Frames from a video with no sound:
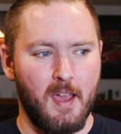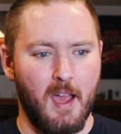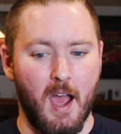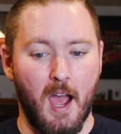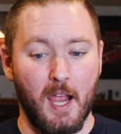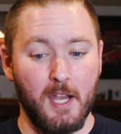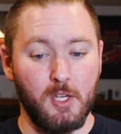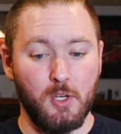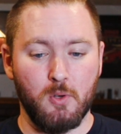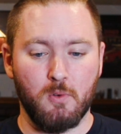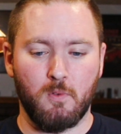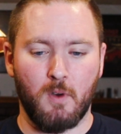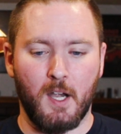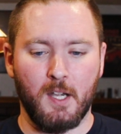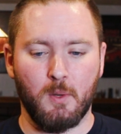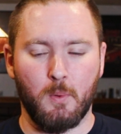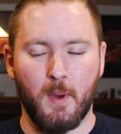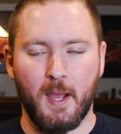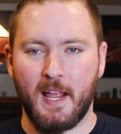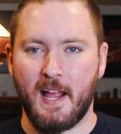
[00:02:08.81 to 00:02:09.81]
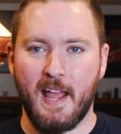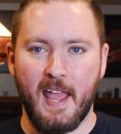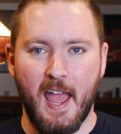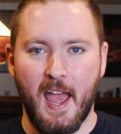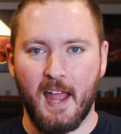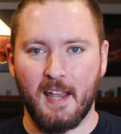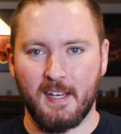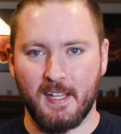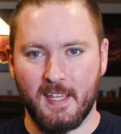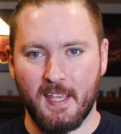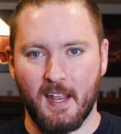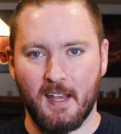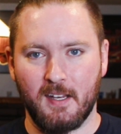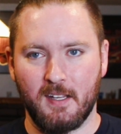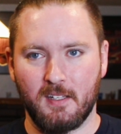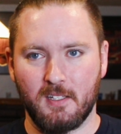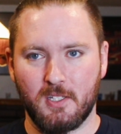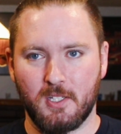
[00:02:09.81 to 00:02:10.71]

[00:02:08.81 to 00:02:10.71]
I knew right away I had to get it.